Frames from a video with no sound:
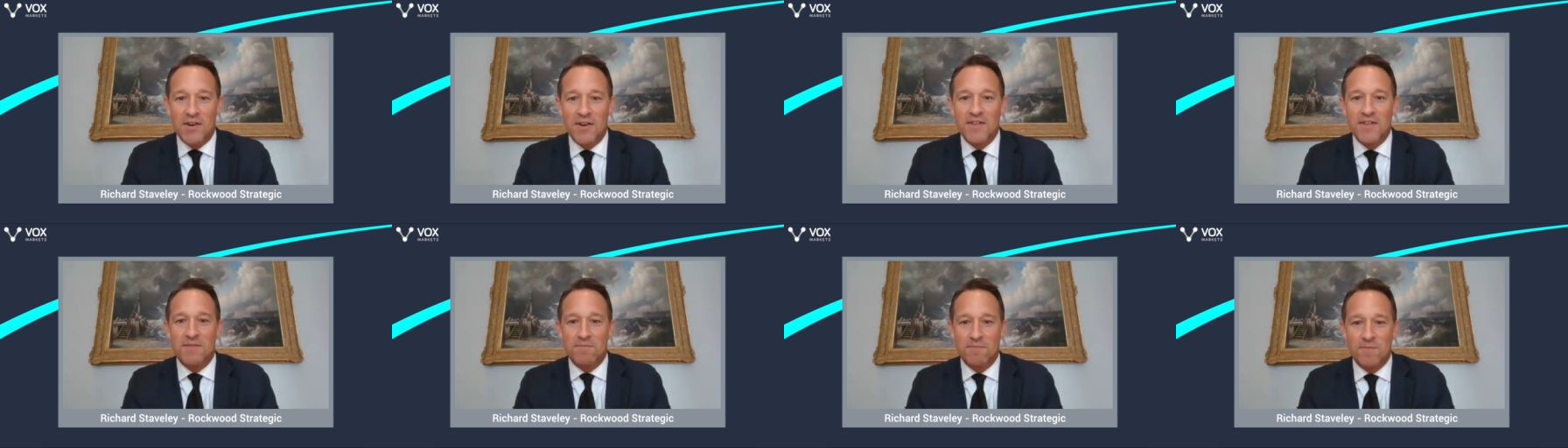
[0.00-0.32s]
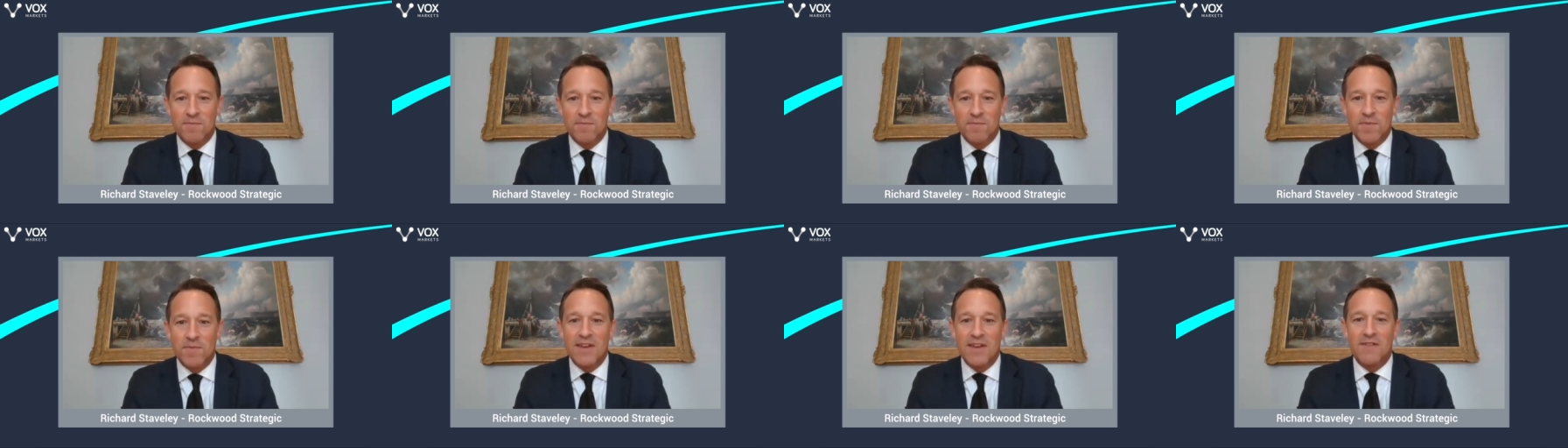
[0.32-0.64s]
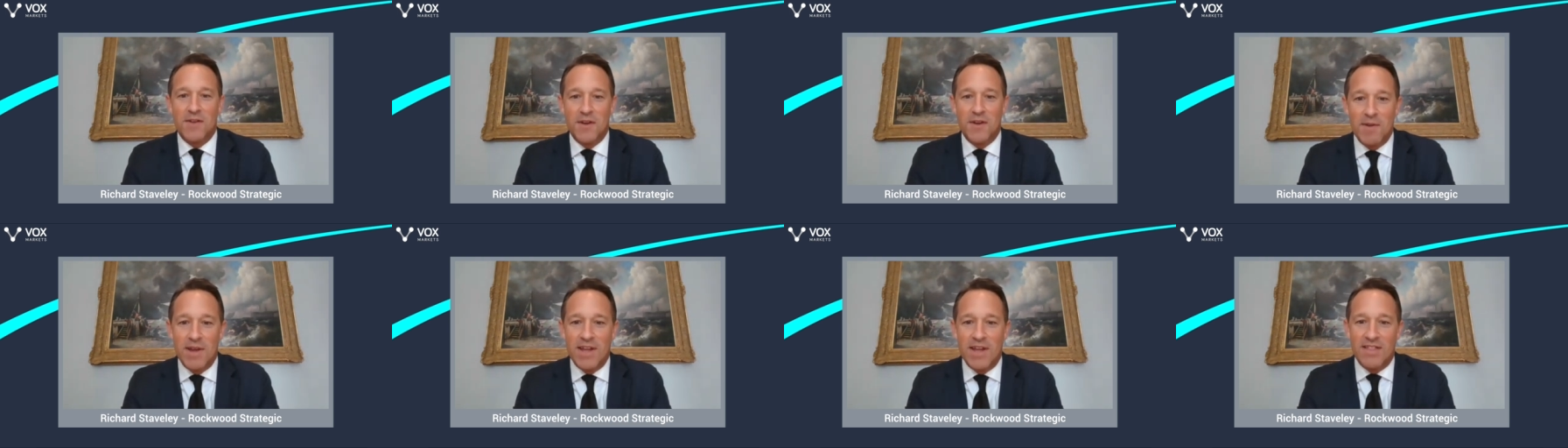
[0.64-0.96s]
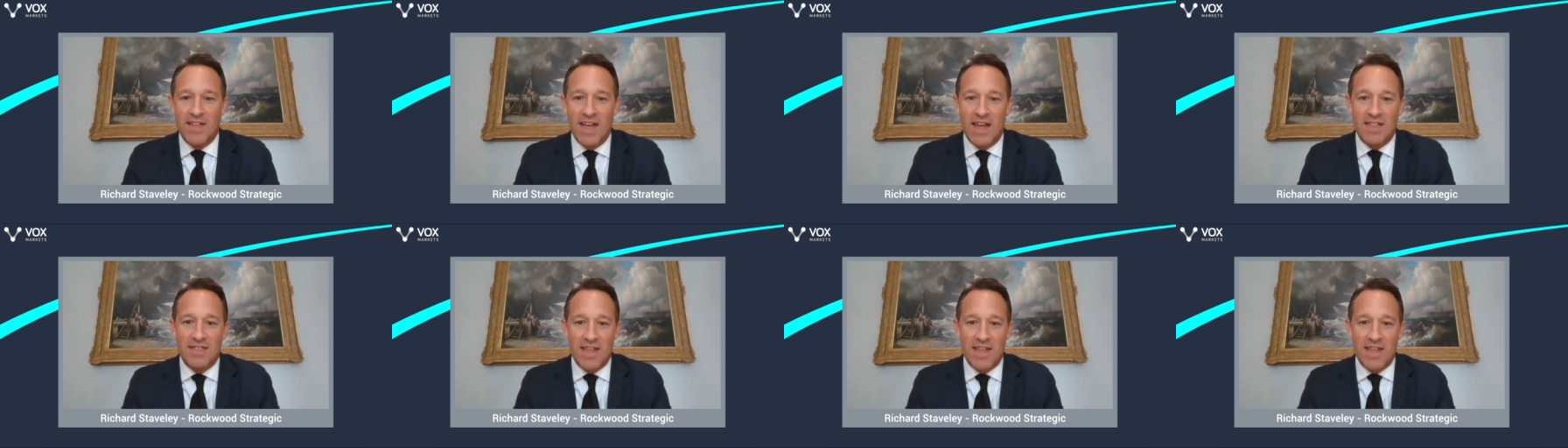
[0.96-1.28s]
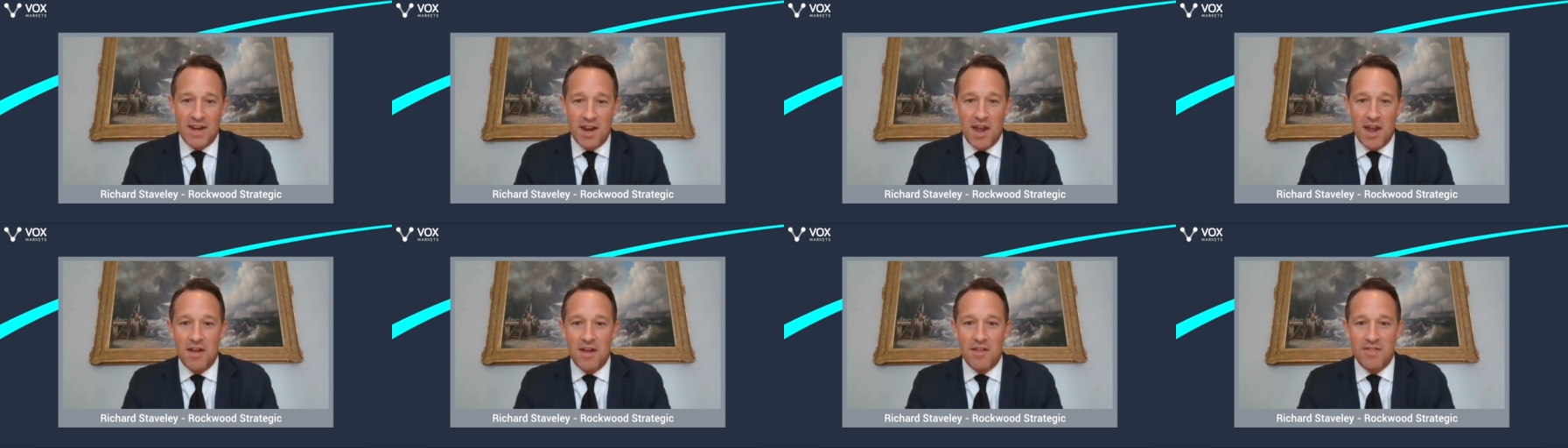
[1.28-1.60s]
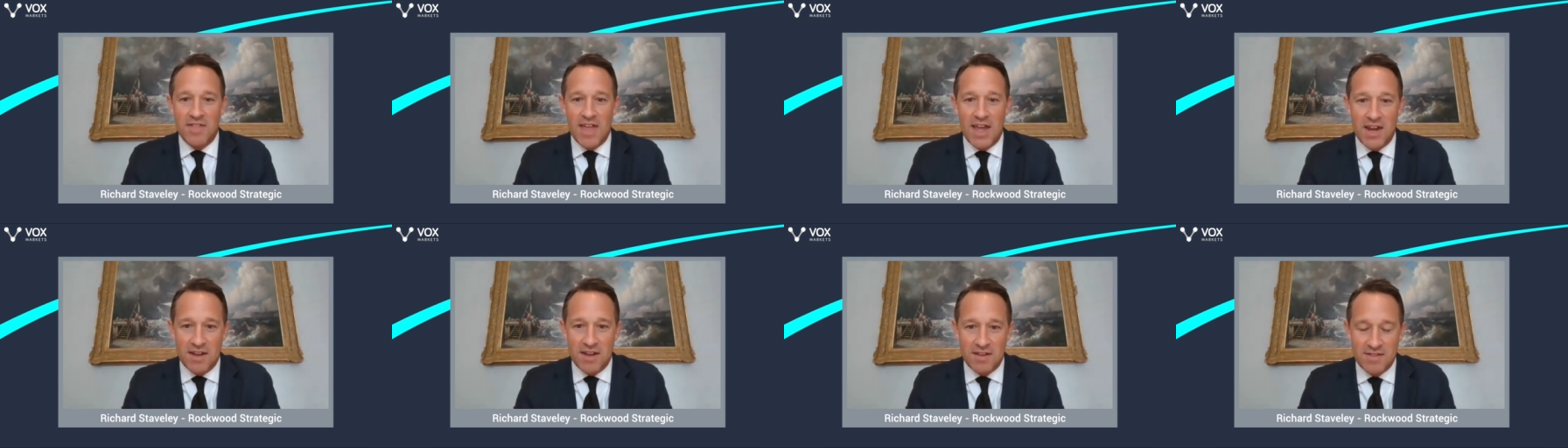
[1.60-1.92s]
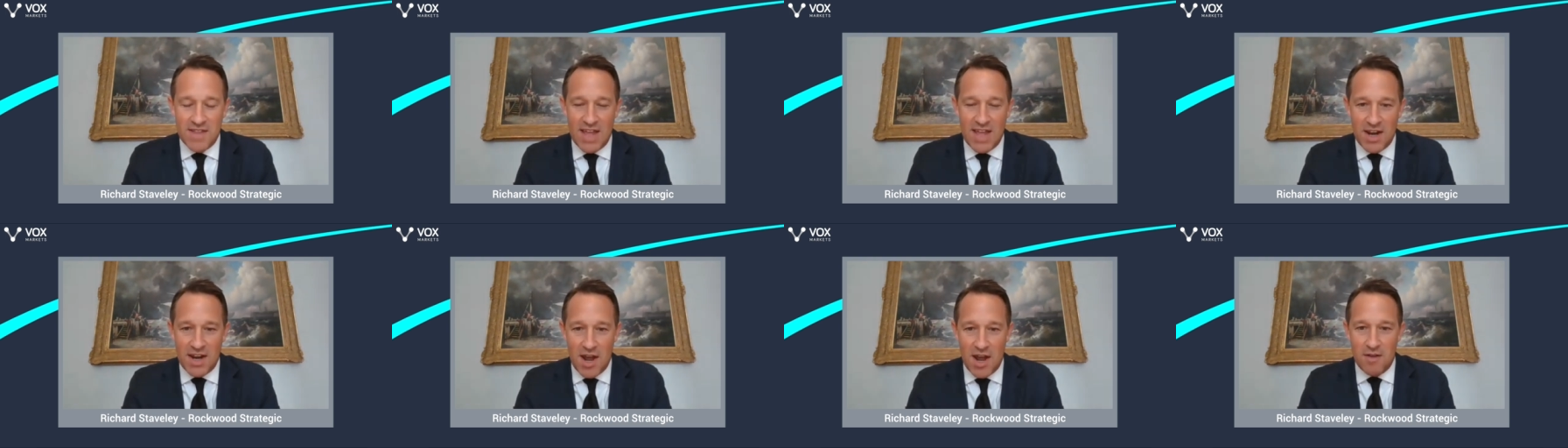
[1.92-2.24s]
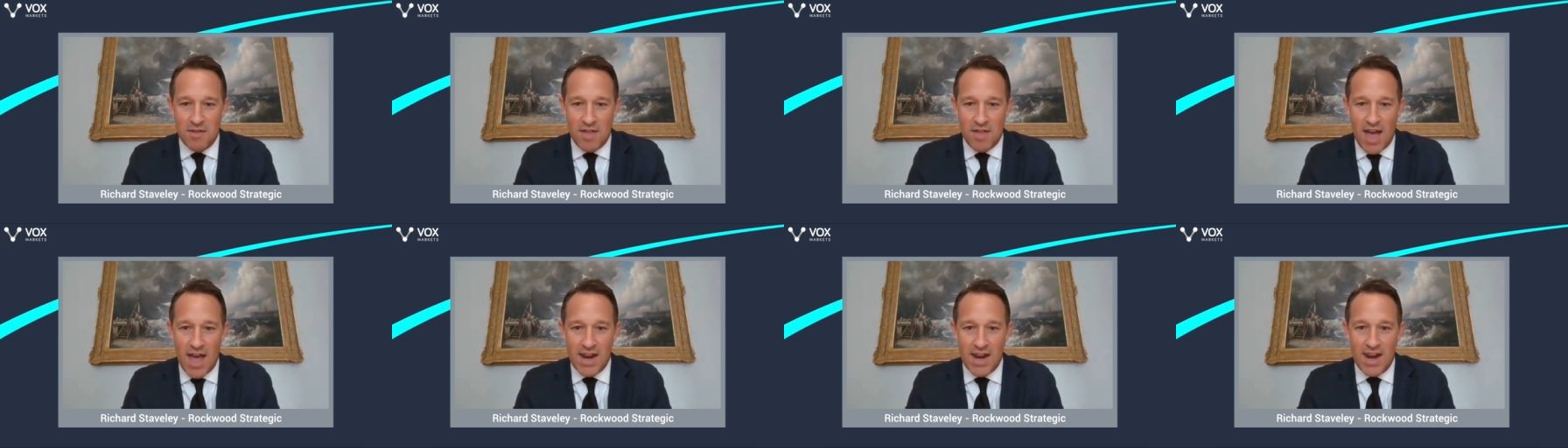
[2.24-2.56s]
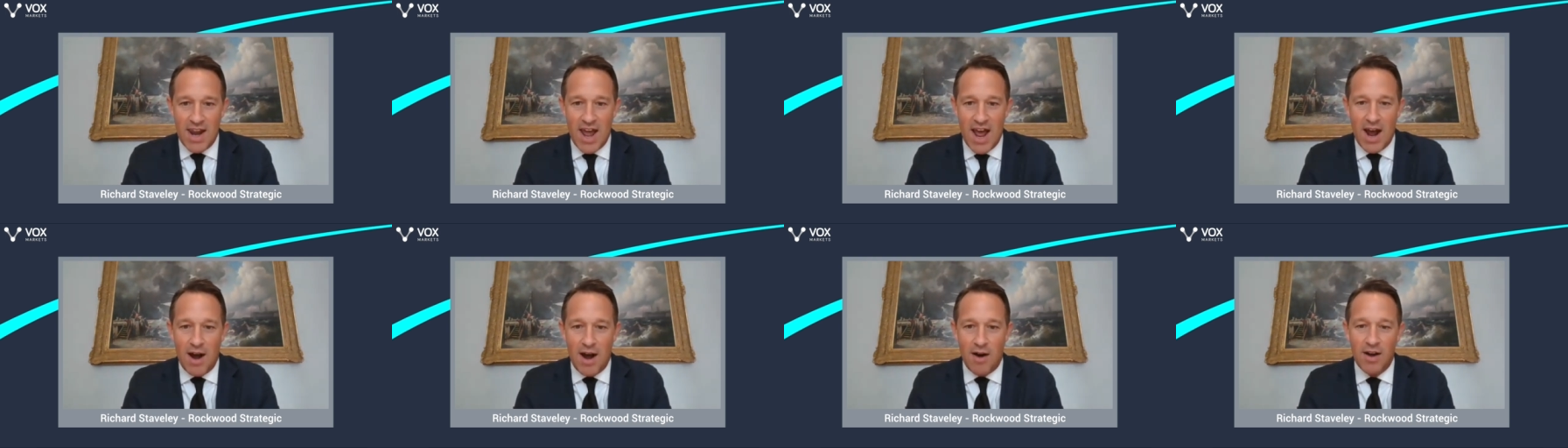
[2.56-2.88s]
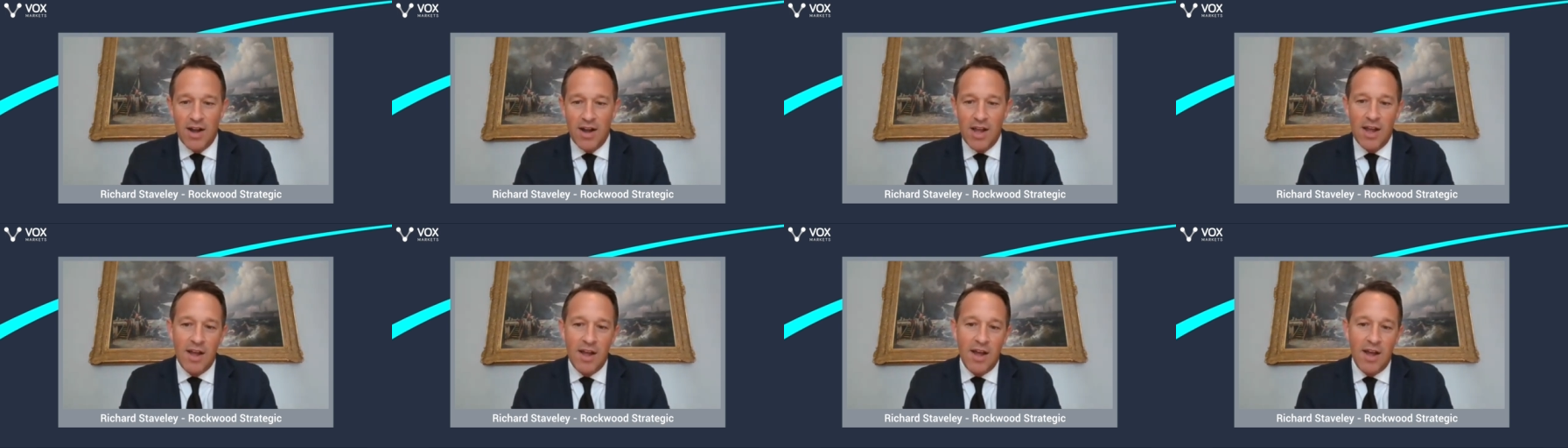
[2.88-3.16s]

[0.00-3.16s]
And believe you me, they know that now.